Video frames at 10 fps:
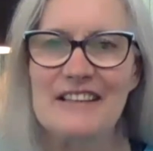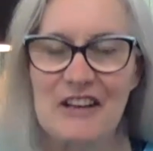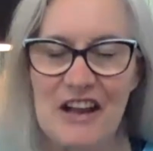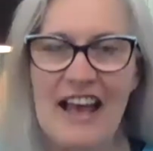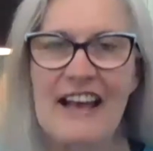
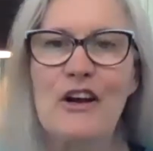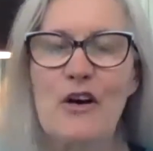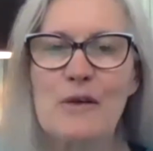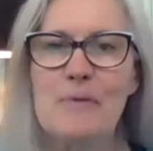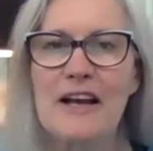and
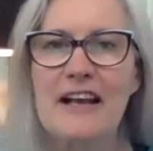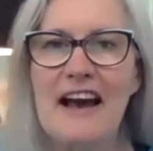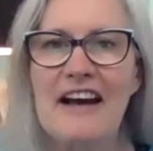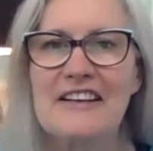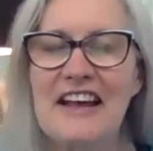going back
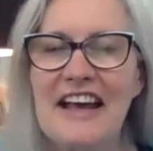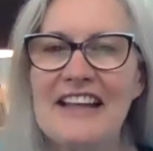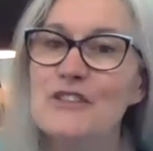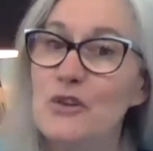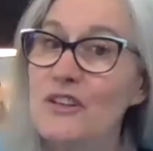out and
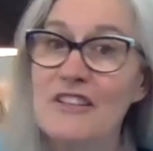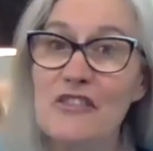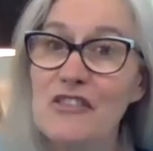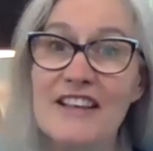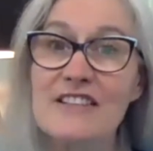doing the
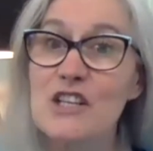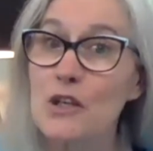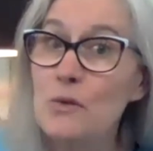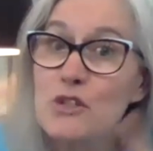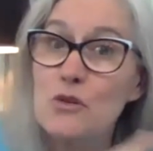things that you
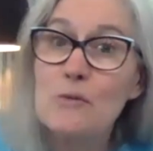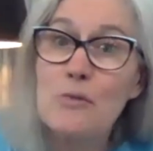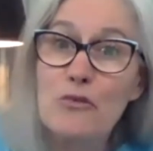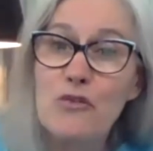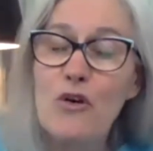were doing
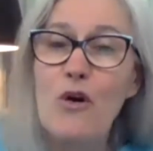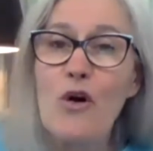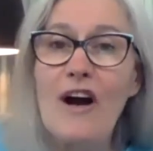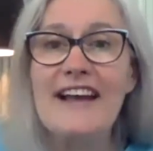before, and